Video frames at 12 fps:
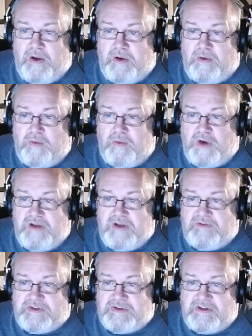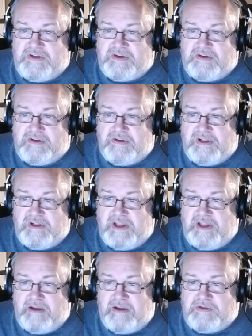Why, if the sun is under the
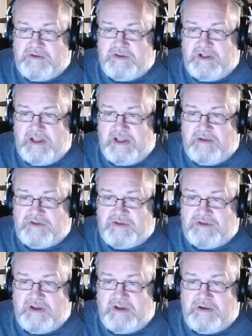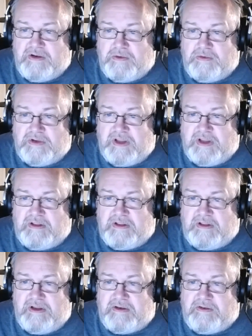clouds, they don't get
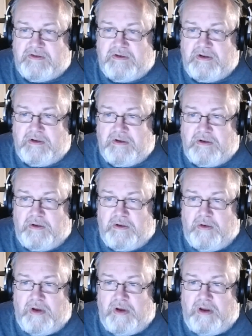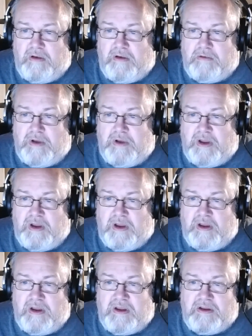lit?
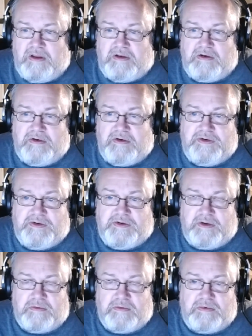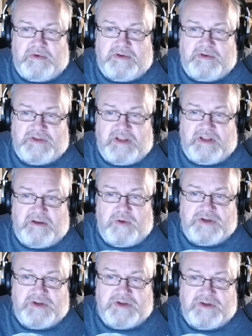I don't understand the
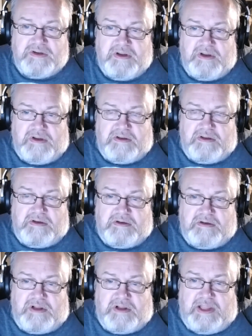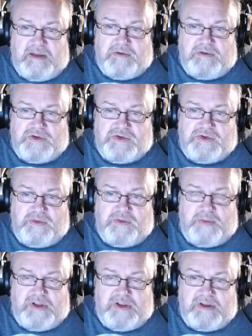question. The clouds should
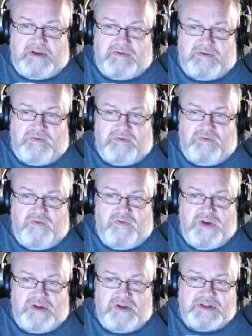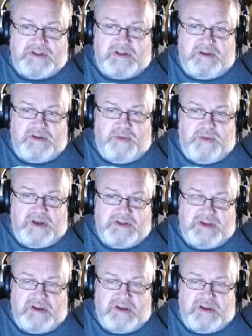be lit realistically by the
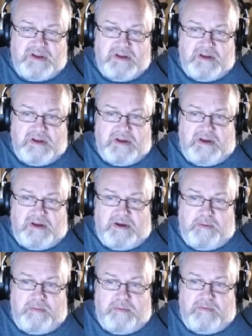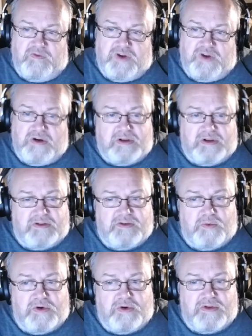sun, regardless of
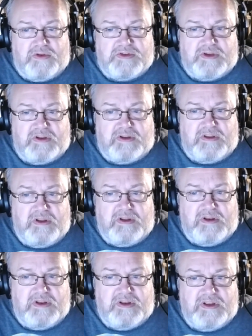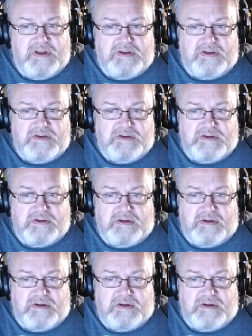where the sun is.